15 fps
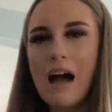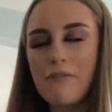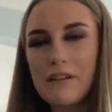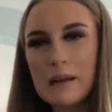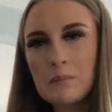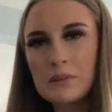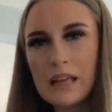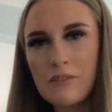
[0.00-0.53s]

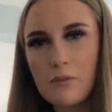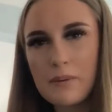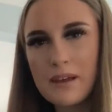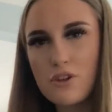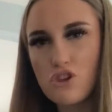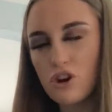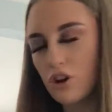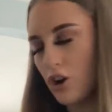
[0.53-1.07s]
think I'm gonna have a bit
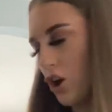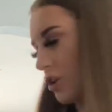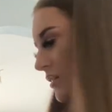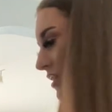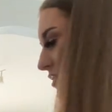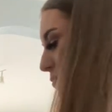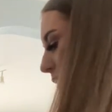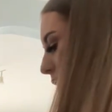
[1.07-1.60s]
of chocolate on
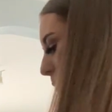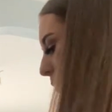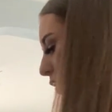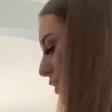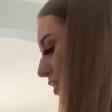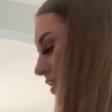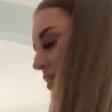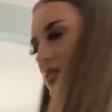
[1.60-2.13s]
it as well
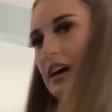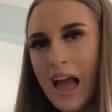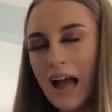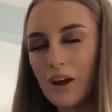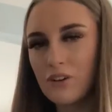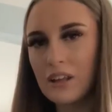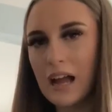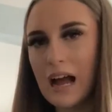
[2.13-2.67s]
because how
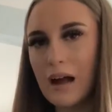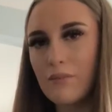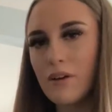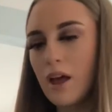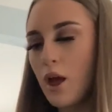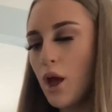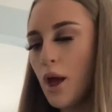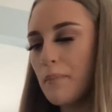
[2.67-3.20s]
can have
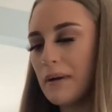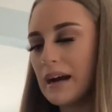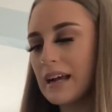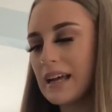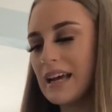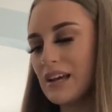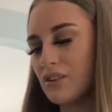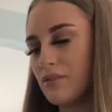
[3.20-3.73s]

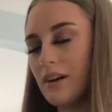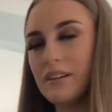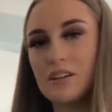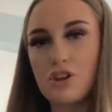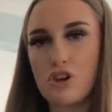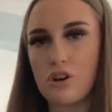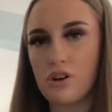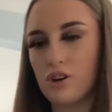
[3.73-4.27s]
pancakes without
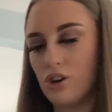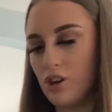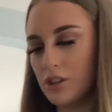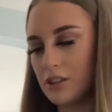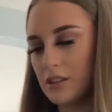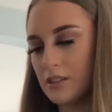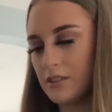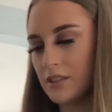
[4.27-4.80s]
any chocolate
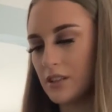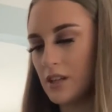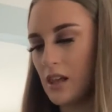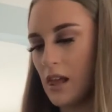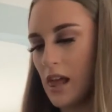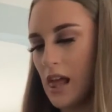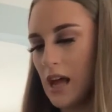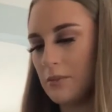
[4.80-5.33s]
on?
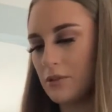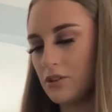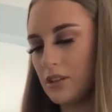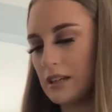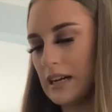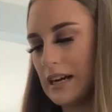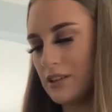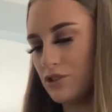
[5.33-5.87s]
I'm not gonna
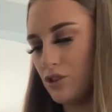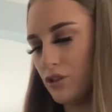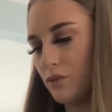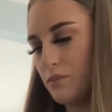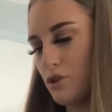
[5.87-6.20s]
lie, I do love my